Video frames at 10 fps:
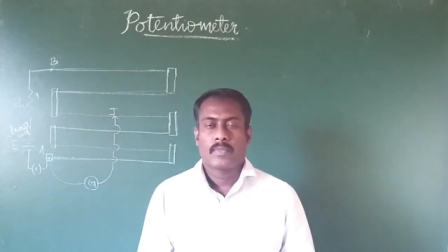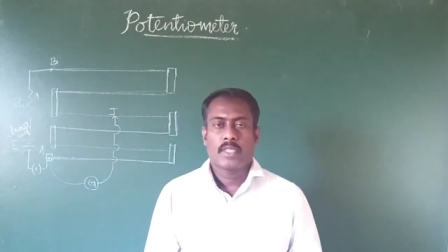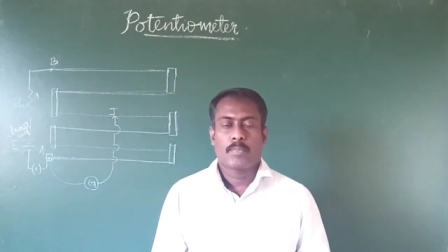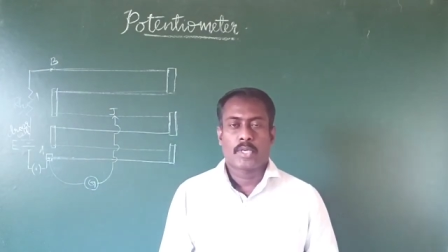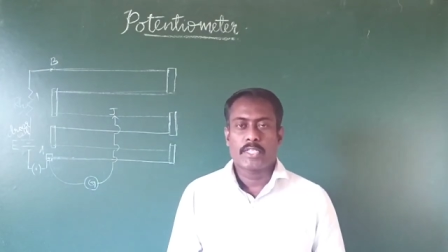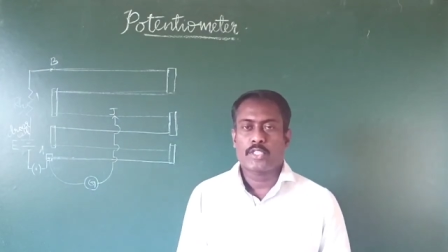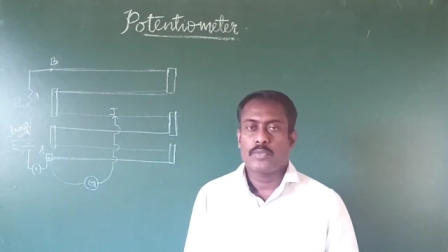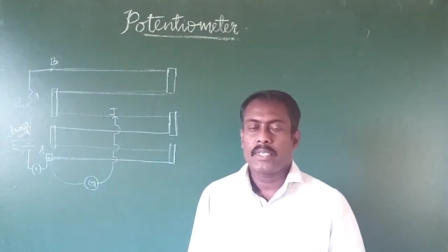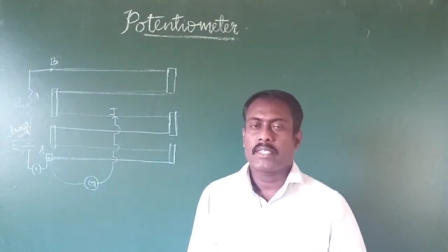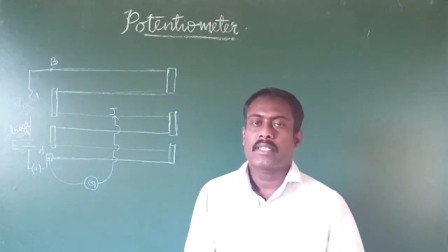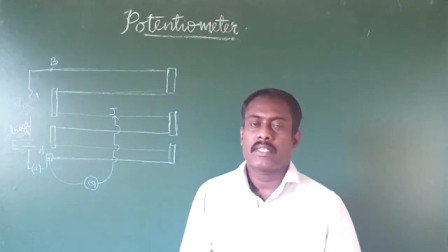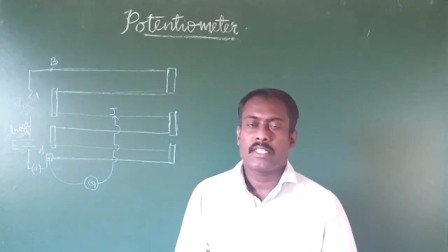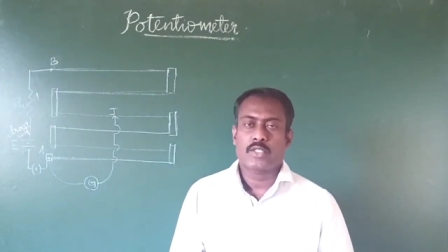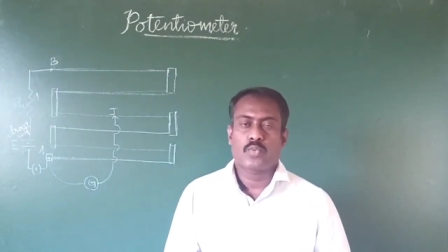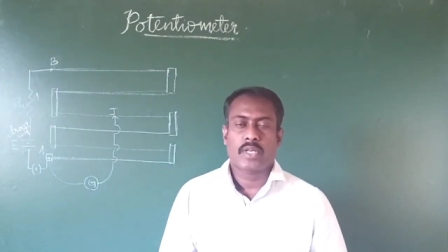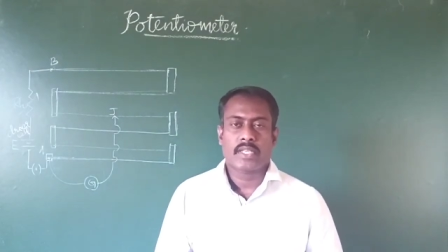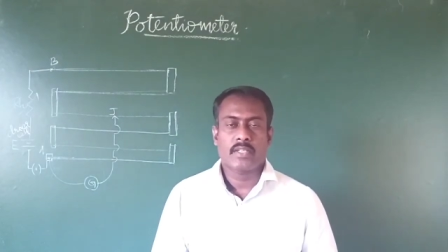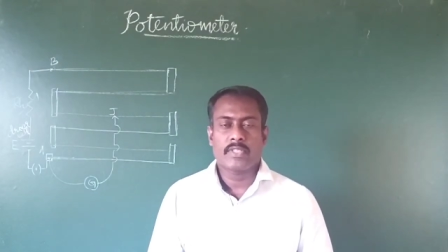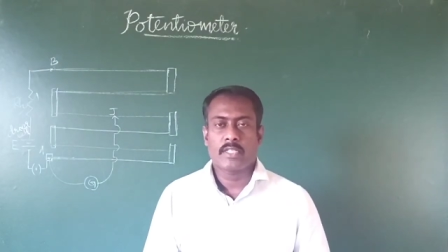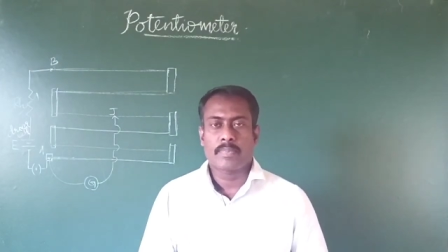The potentiometer is
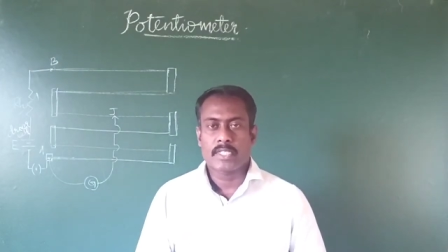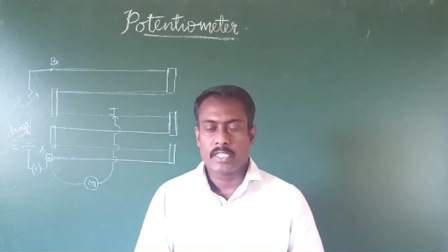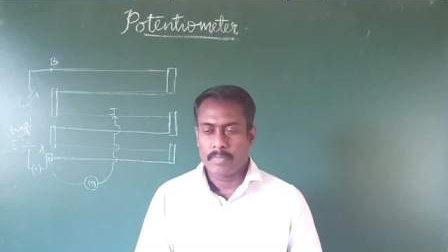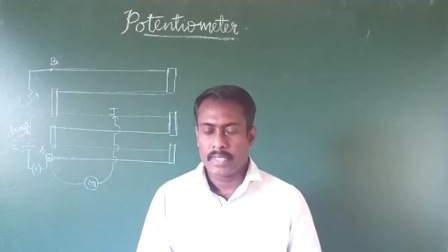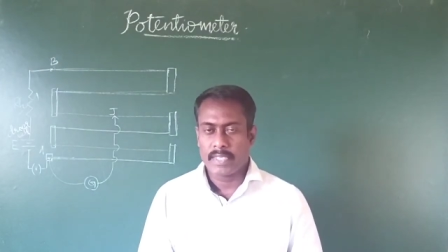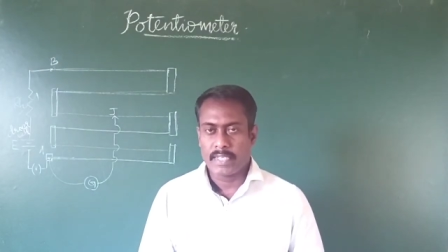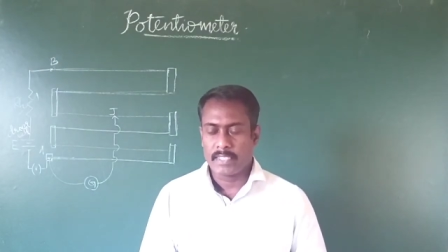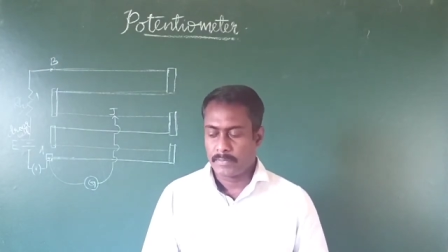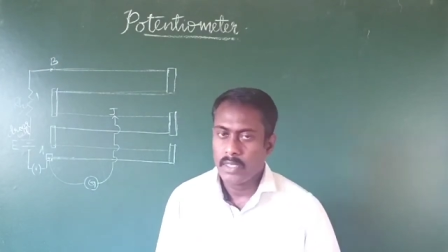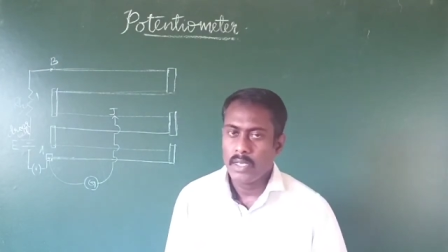working with the principle that